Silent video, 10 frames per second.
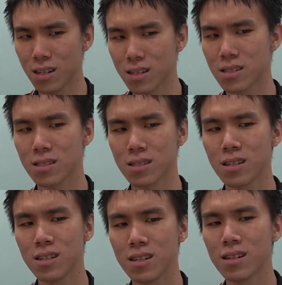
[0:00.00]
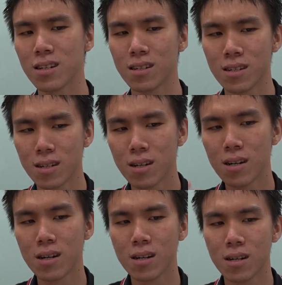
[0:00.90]
least
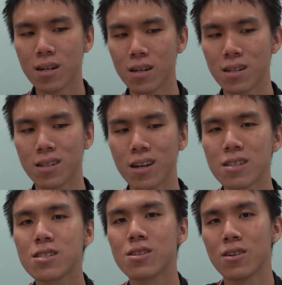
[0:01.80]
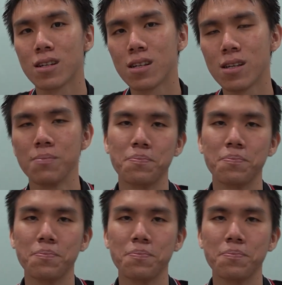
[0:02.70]
heard God's calling him.